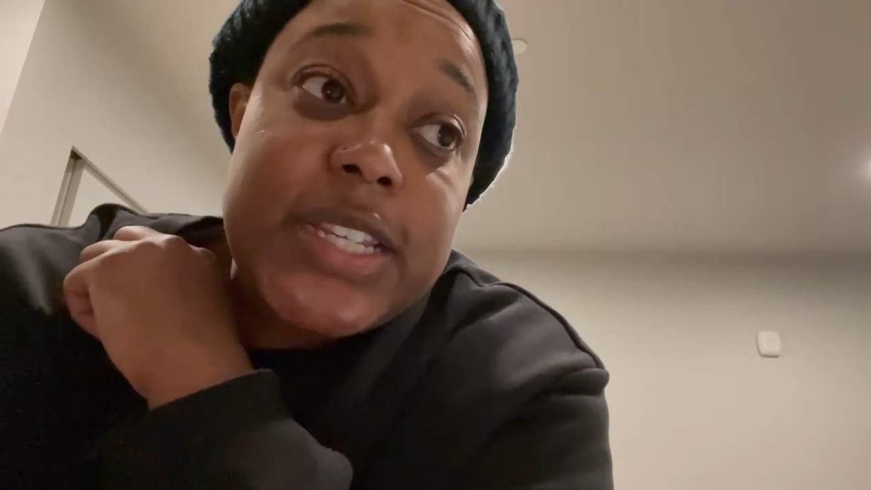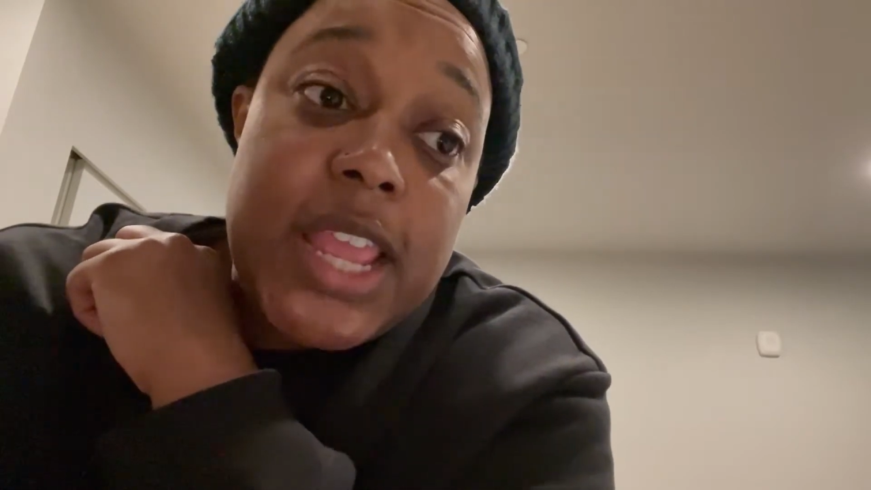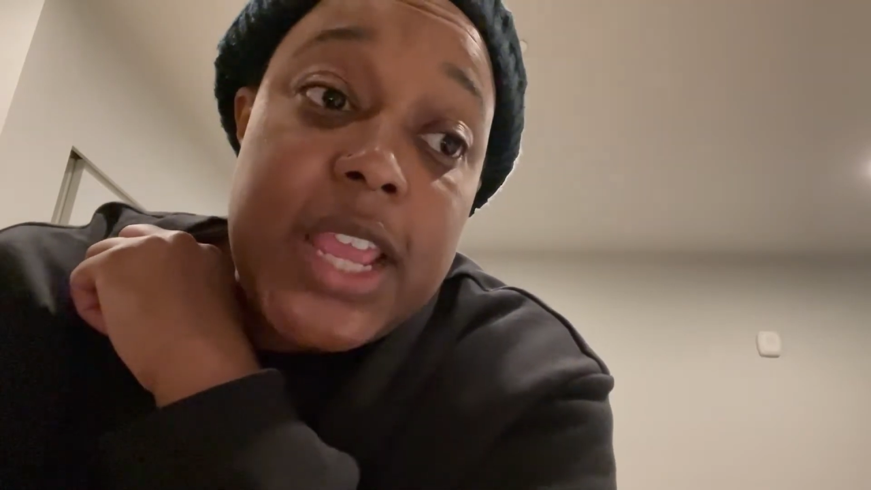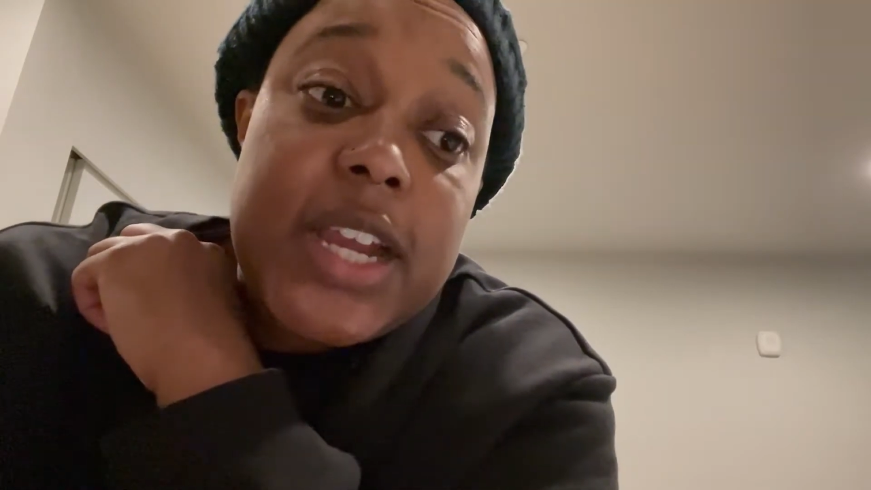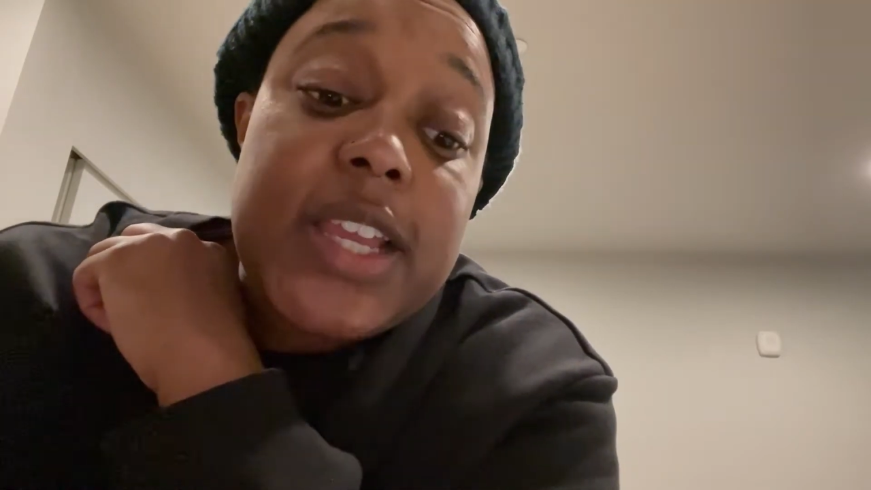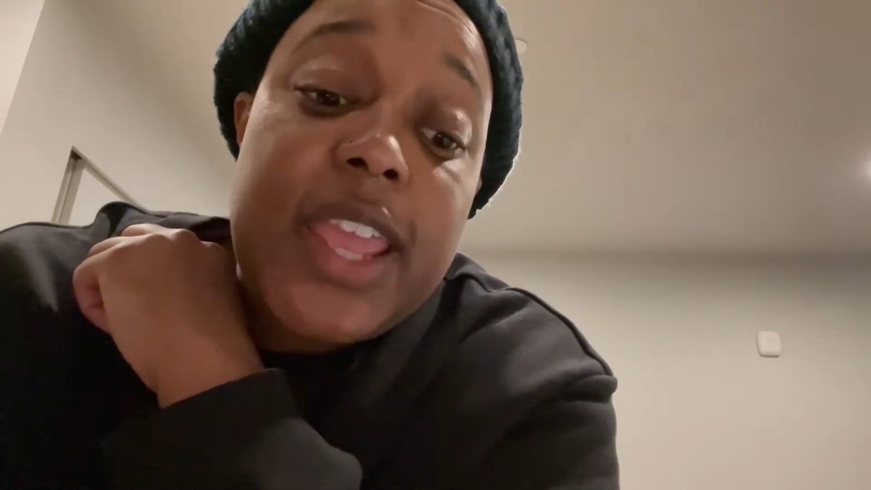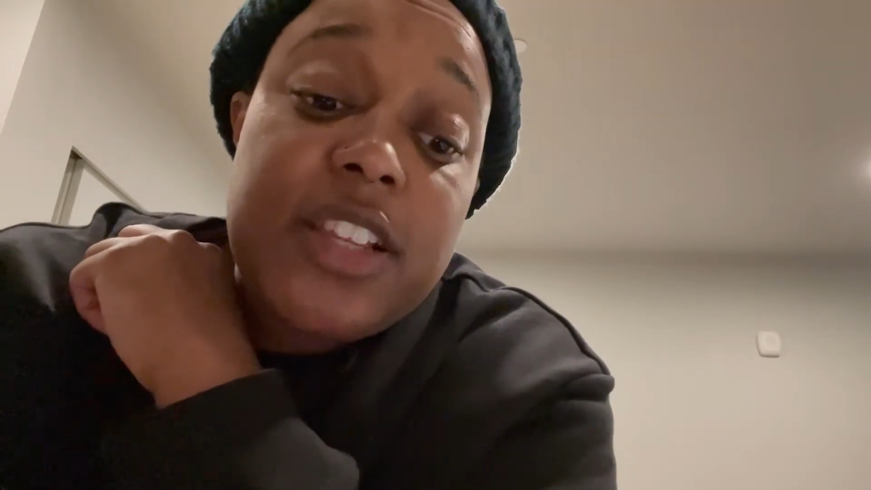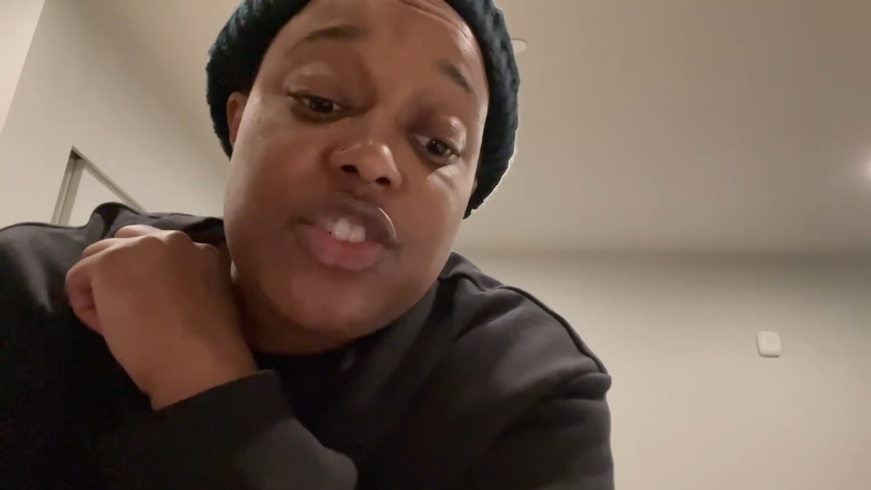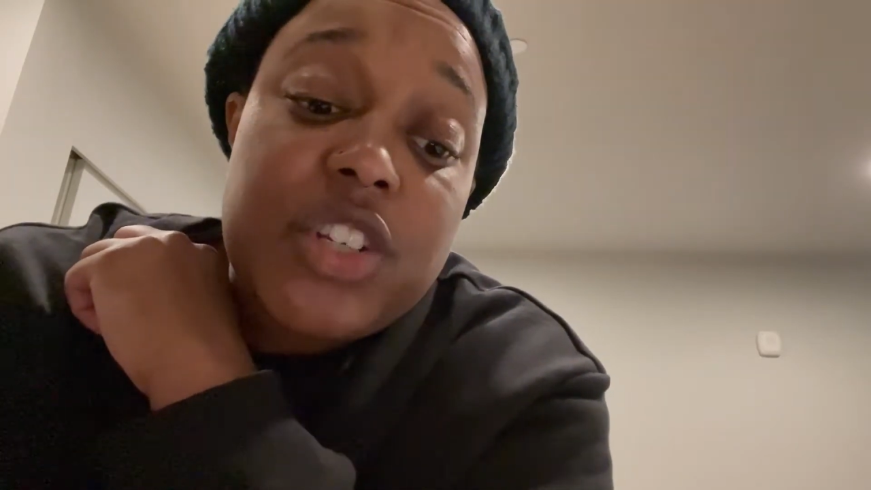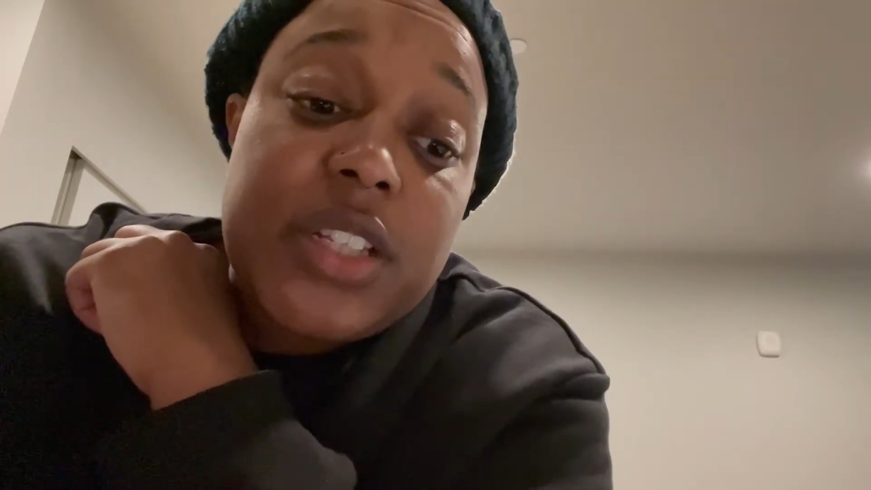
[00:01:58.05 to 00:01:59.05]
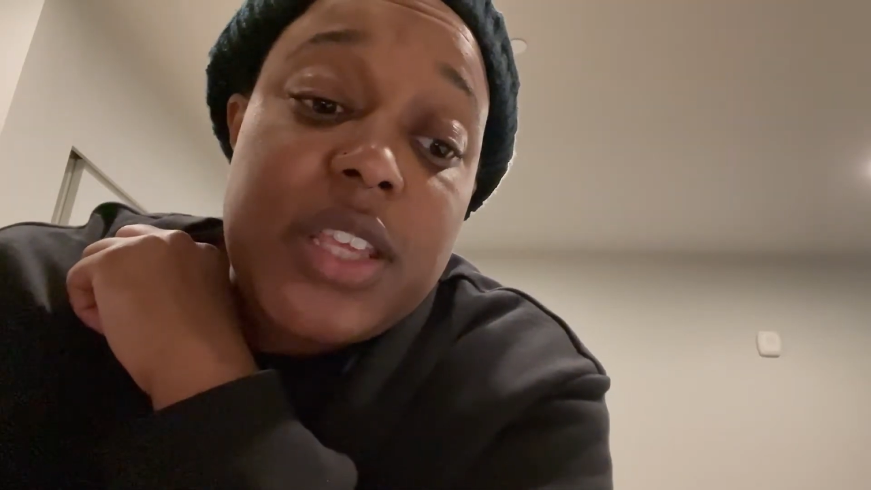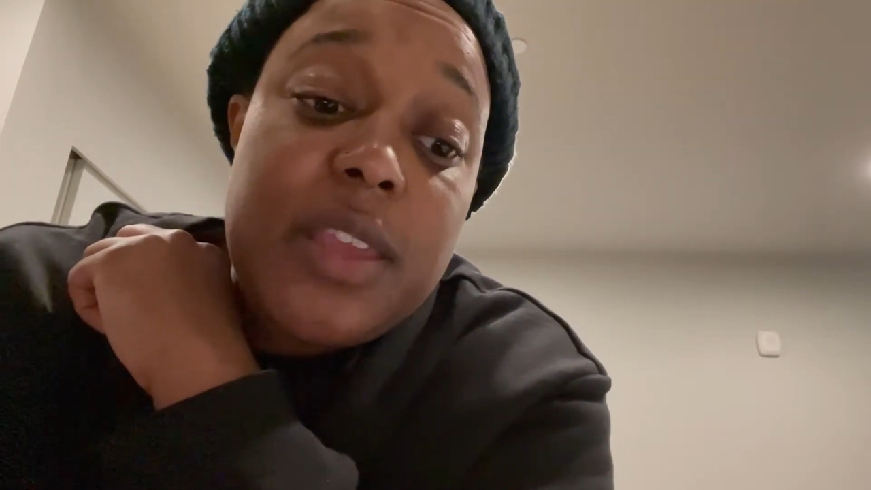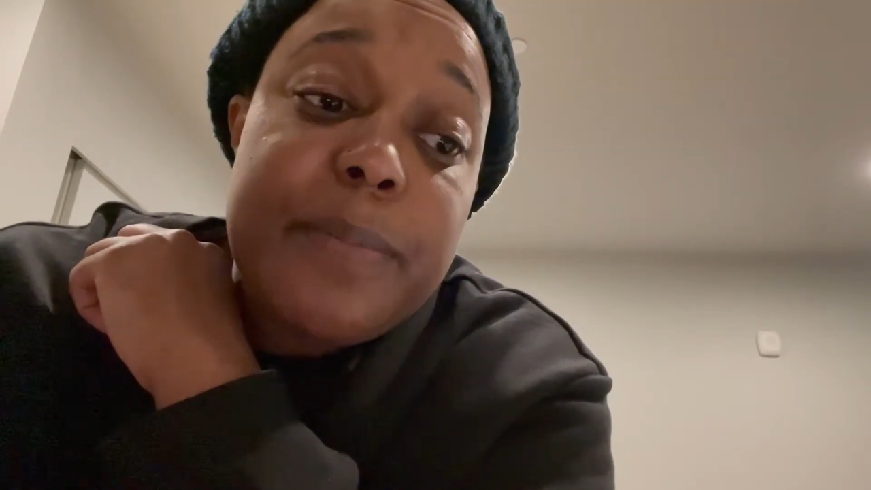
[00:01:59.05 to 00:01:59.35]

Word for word: take occasionally,